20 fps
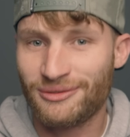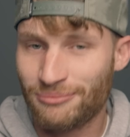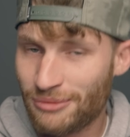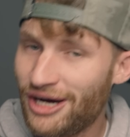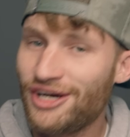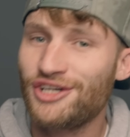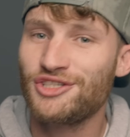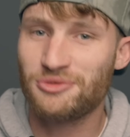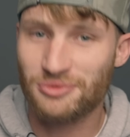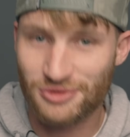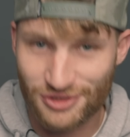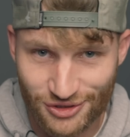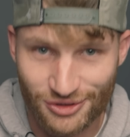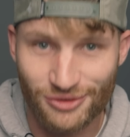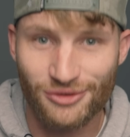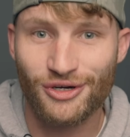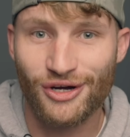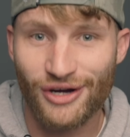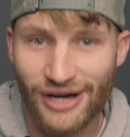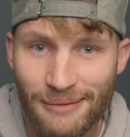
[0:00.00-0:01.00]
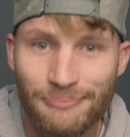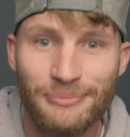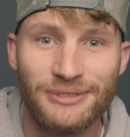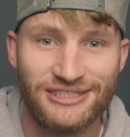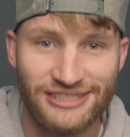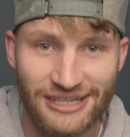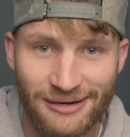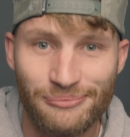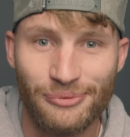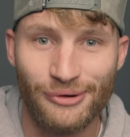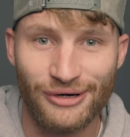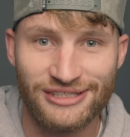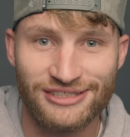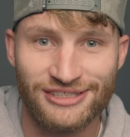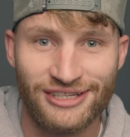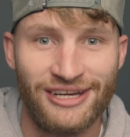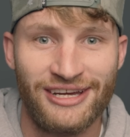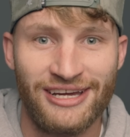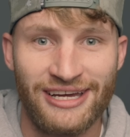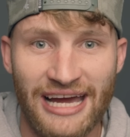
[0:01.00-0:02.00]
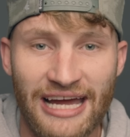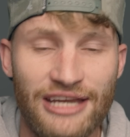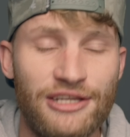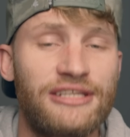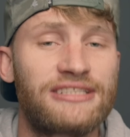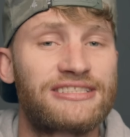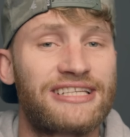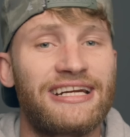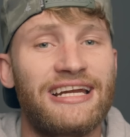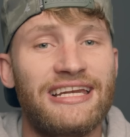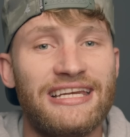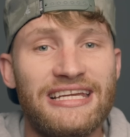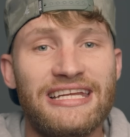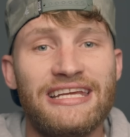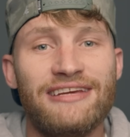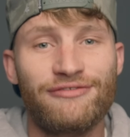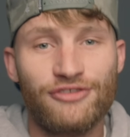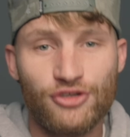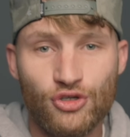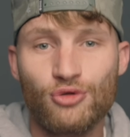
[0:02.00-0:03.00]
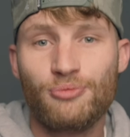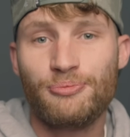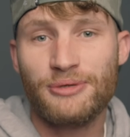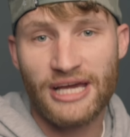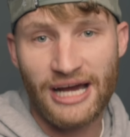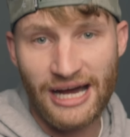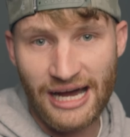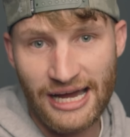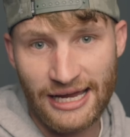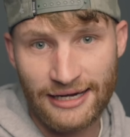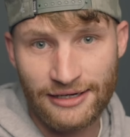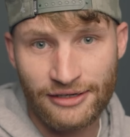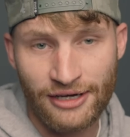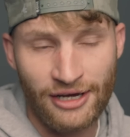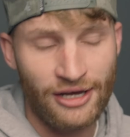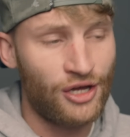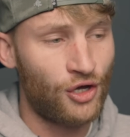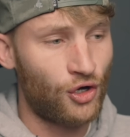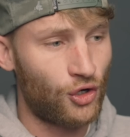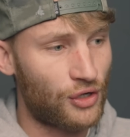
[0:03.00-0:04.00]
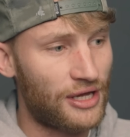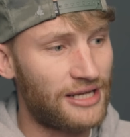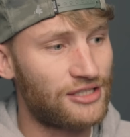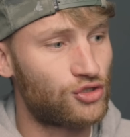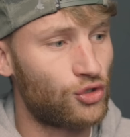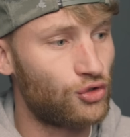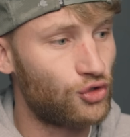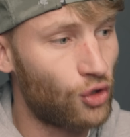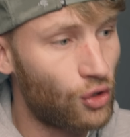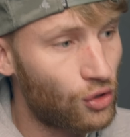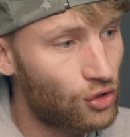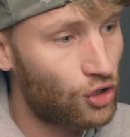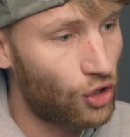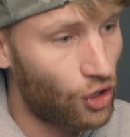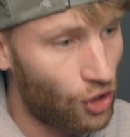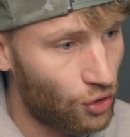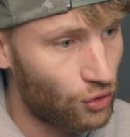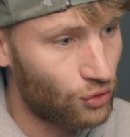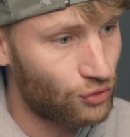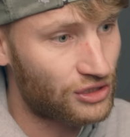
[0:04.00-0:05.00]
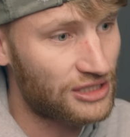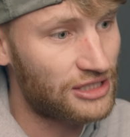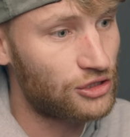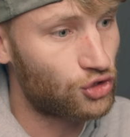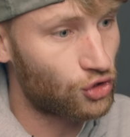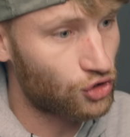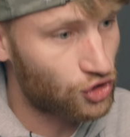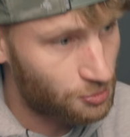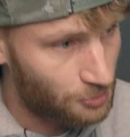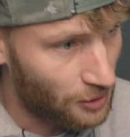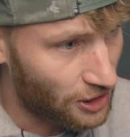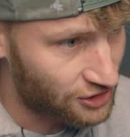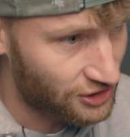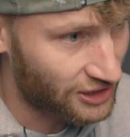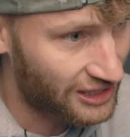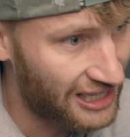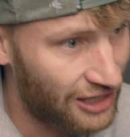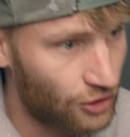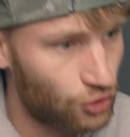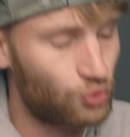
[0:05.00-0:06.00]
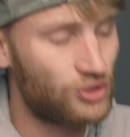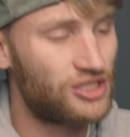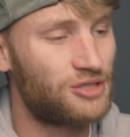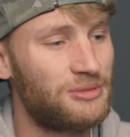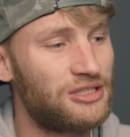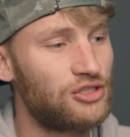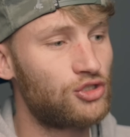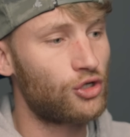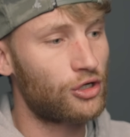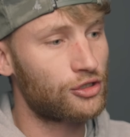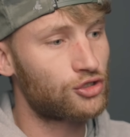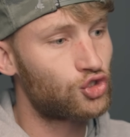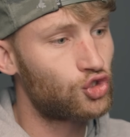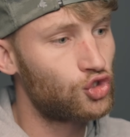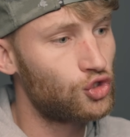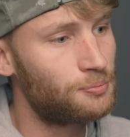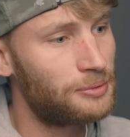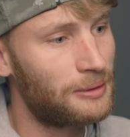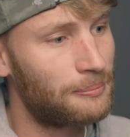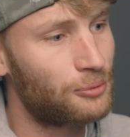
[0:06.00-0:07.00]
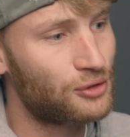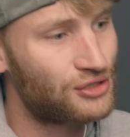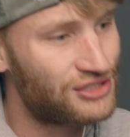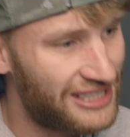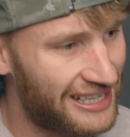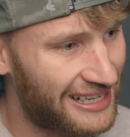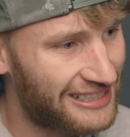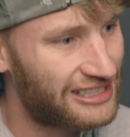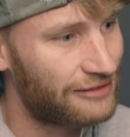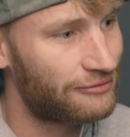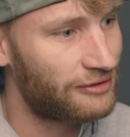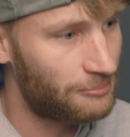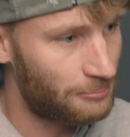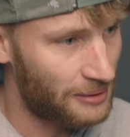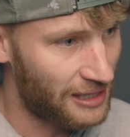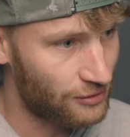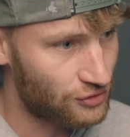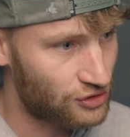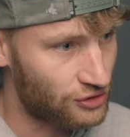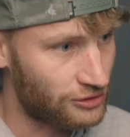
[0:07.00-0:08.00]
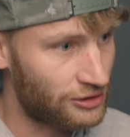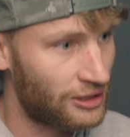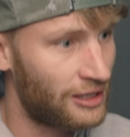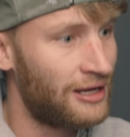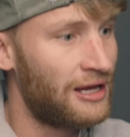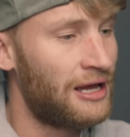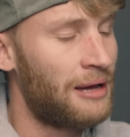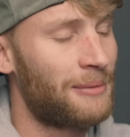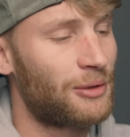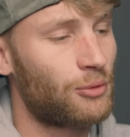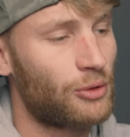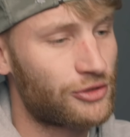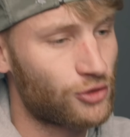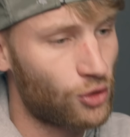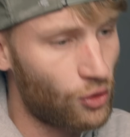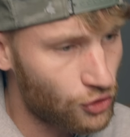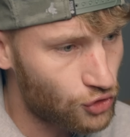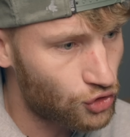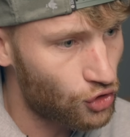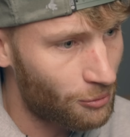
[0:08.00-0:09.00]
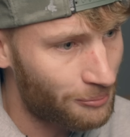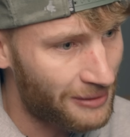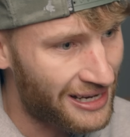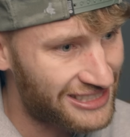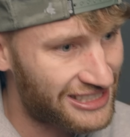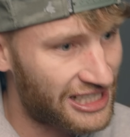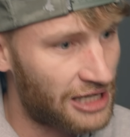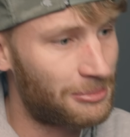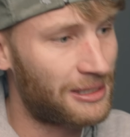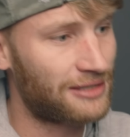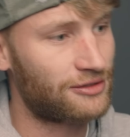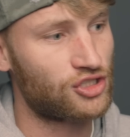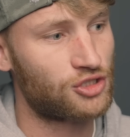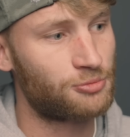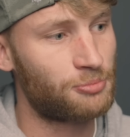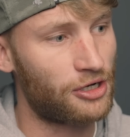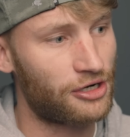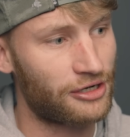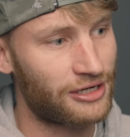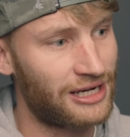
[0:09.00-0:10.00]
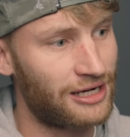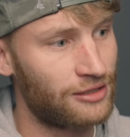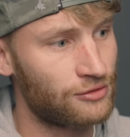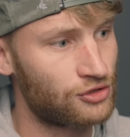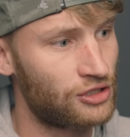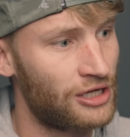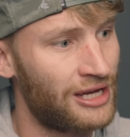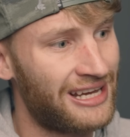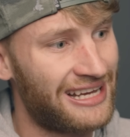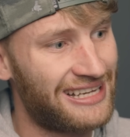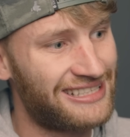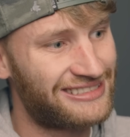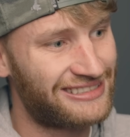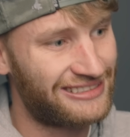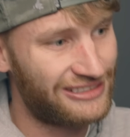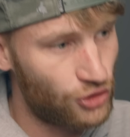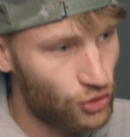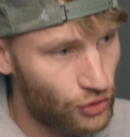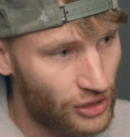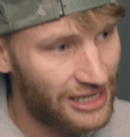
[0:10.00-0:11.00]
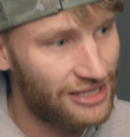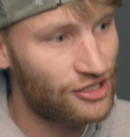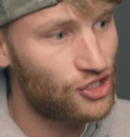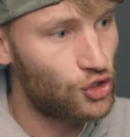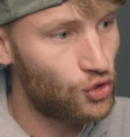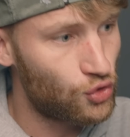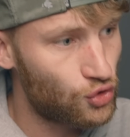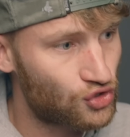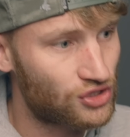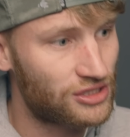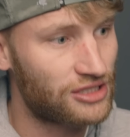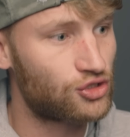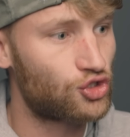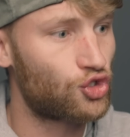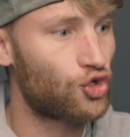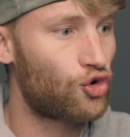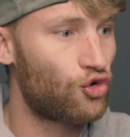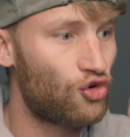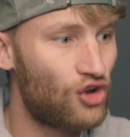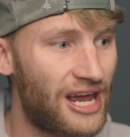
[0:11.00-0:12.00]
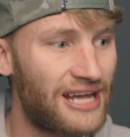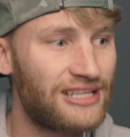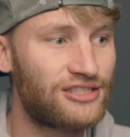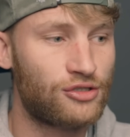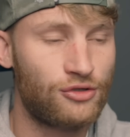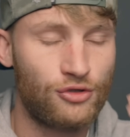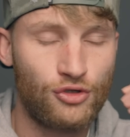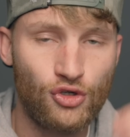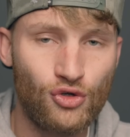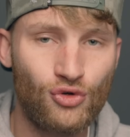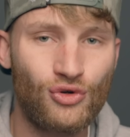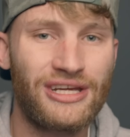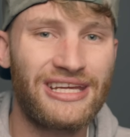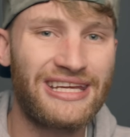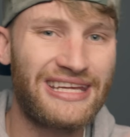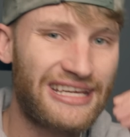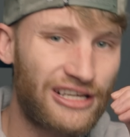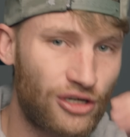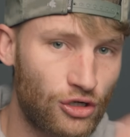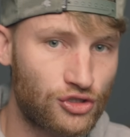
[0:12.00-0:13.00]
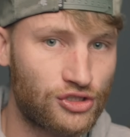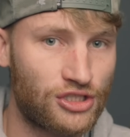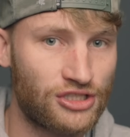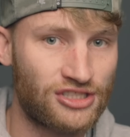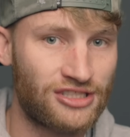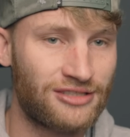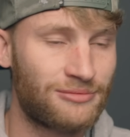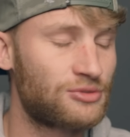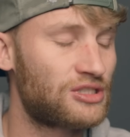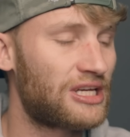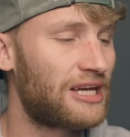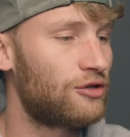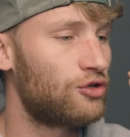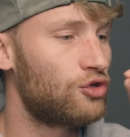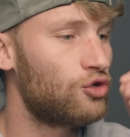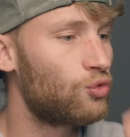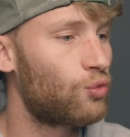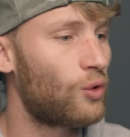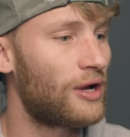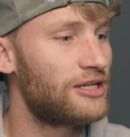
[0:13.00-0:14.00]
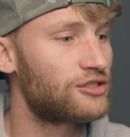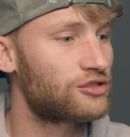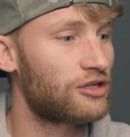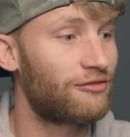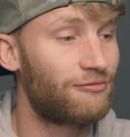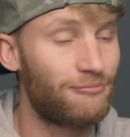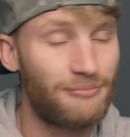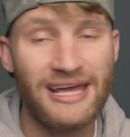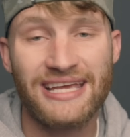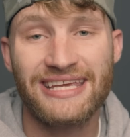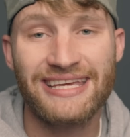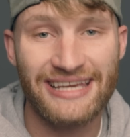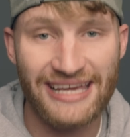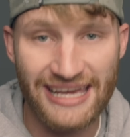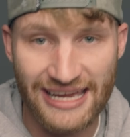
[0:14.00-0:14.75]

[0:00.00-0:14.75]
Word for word: the markets will still go up at some point and it's gonna leave you behind. Okay, so your gold is your spot account, which means you are super protective about it. But what's also amazing about the spot accounts is you can use this to create new ecosystems and new ways of making